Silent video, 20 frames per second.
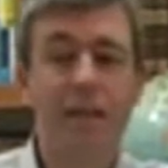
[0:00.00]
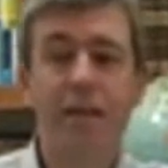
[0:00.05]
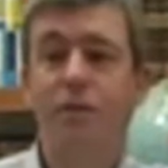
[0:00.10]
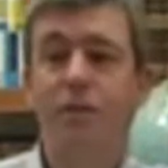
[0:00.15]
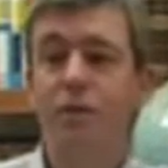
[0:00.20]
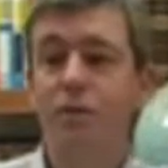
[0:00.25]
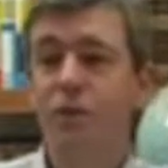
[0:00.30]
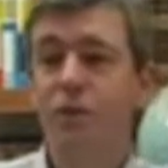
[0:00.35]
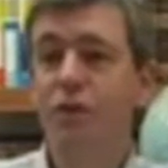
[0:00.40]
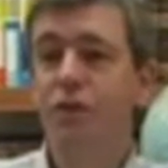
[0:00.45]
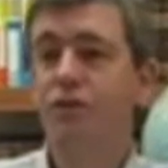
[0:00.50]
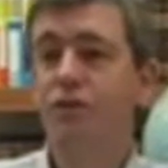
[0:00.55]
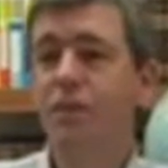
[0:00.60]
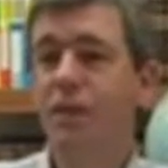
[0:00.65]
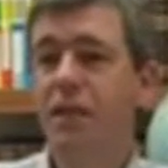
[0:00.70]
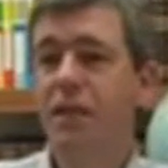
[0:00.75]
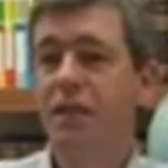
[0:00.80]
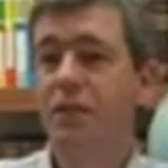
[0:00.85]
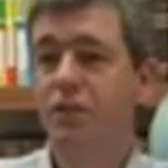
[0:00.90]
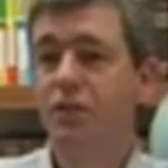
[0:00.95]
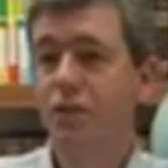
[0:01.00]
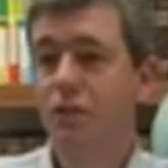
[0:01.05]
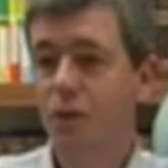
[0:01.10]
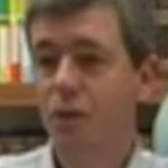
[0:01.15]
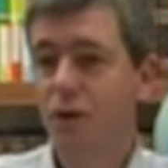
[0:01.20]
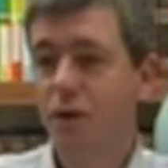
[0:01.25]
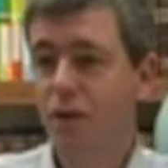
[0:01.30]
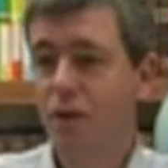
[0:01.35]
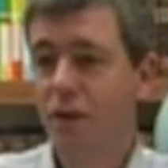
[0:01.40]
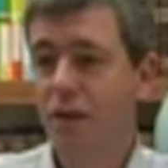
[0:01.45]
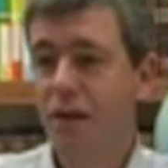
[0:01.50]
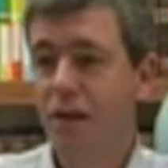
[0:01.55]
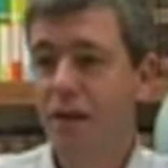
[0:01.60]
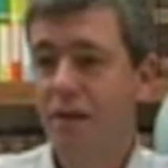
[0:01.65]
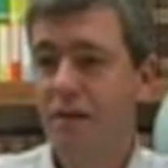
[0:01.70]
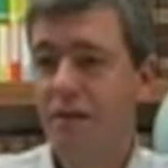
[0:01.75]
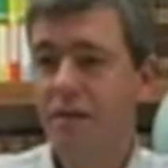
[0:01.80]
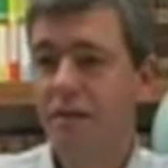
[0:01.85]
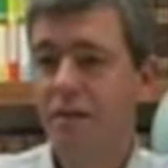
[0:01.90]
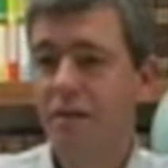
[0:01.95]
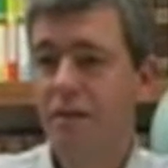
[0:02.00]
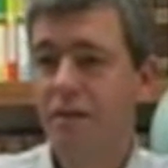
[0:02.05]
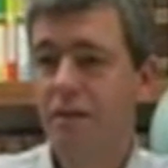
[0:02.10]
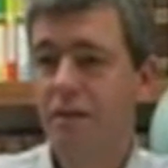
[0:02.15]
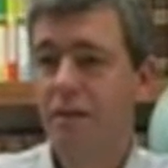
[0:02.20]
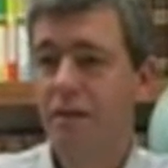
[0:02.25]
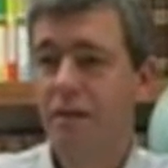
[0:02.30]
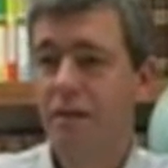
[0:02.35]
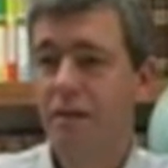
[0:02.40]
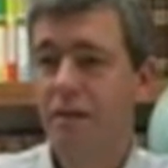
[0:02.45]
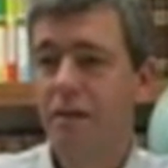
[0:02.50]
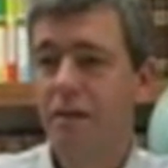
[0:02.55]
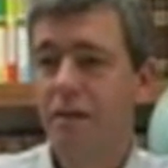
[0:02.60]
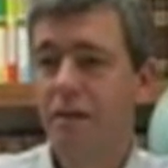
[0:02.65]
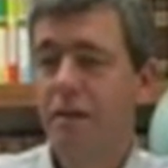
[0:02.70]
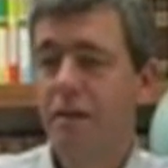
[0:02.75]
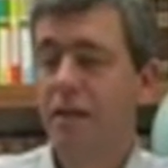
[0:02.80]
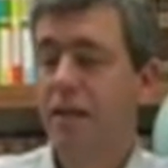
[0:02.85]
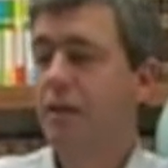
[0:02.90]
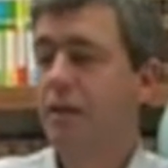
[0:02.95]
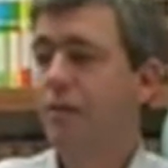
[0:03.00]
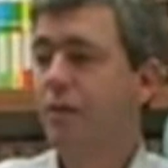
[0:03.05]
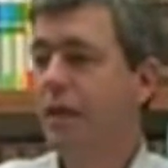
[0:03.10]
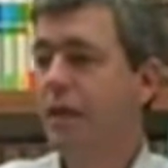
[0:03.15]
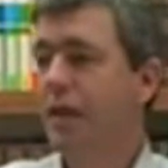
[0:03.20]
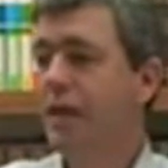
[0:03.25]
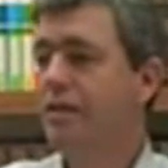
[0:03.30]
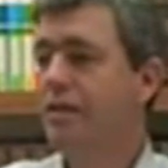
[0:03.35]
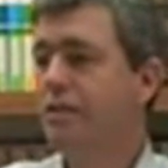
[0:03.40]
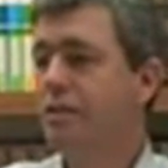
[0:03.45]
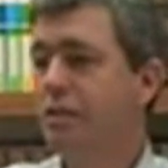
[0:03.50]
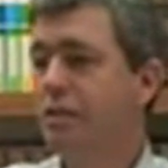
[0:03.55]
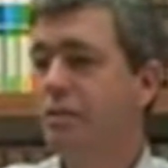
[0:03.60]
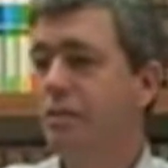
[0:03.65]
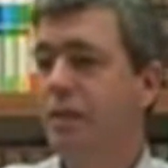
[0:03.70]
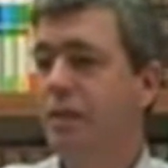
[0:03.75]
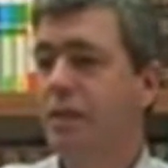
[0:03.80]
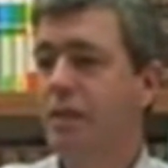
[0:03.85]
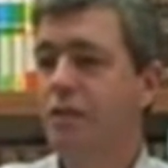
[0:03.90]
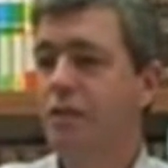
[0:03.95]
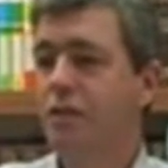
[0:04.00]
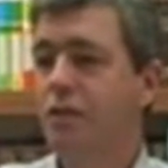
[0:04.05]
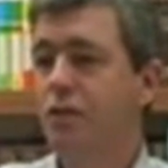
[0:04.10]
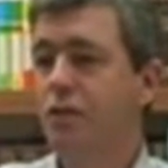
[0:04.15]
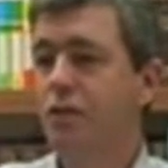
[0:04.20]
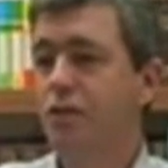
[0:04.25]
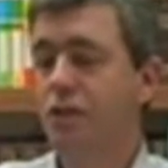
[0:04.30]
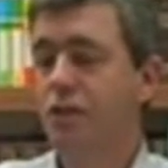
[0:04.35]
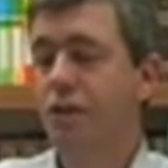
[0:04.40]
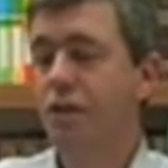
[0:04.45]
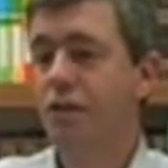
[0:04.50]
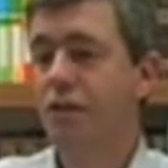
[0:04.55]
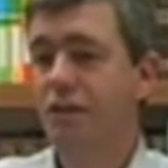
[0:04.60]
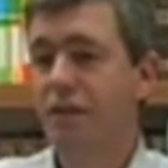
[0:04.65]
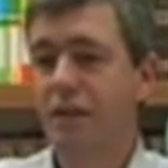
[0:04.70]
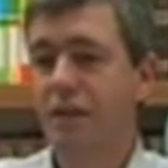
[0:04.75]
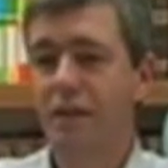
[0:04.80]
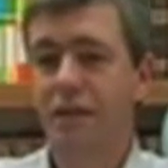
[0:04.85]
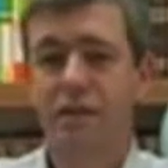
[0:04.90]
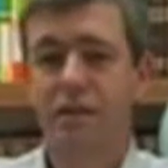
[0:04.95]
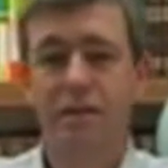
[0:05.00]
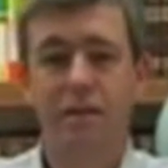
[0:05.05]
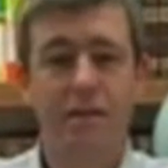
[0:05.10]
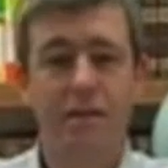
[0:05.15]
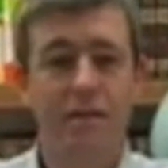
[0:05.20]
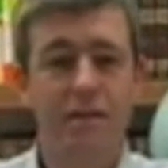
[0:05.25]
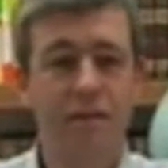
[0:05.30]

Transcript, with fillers: That he would move because you're worthy. That he would answer because you're deserving.